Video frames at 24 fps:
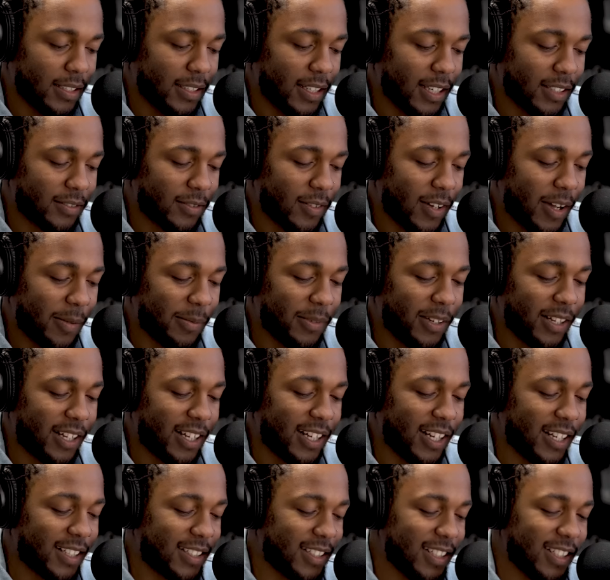That's why I'm looking
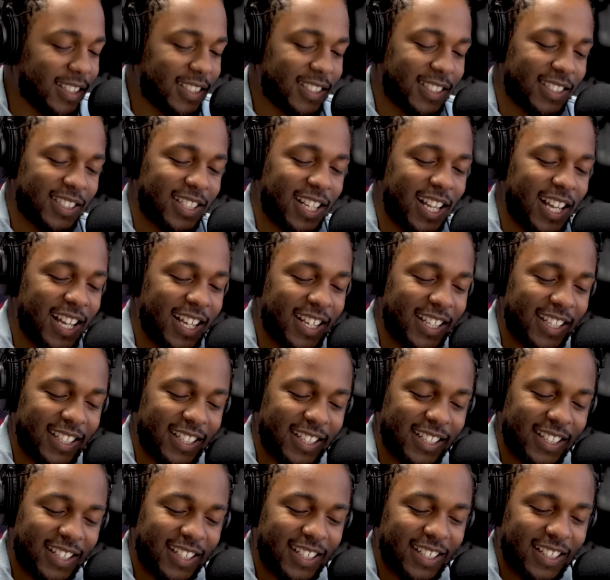at this. It's like
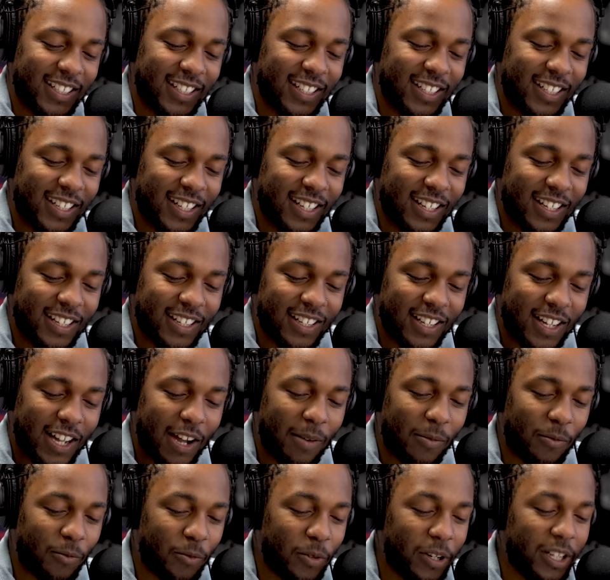
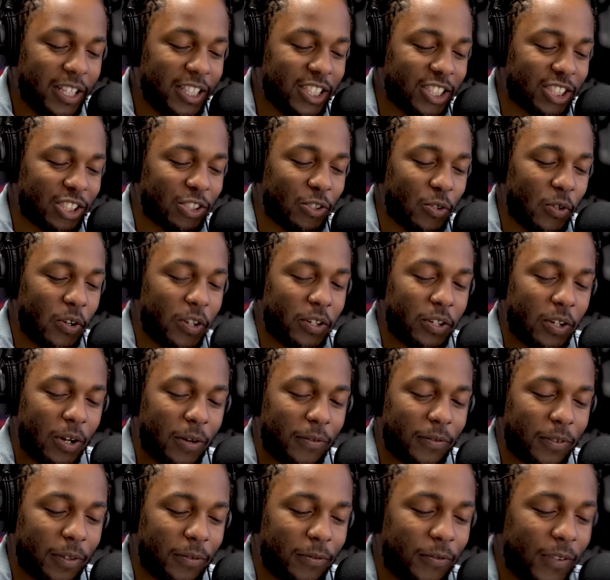I'm really just going
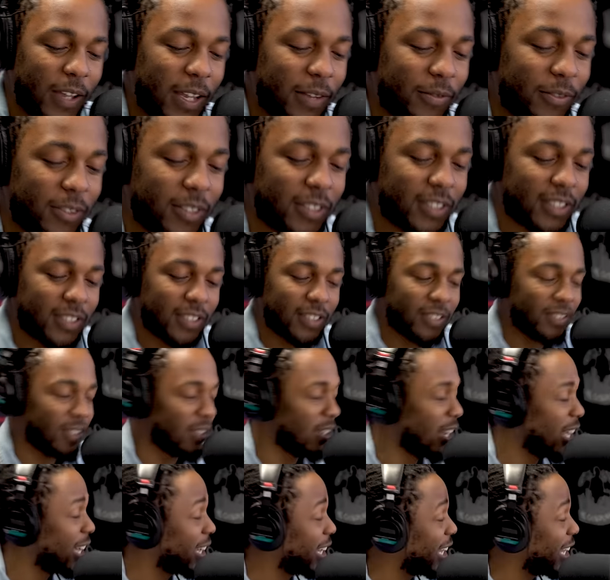off the favorites. You know, like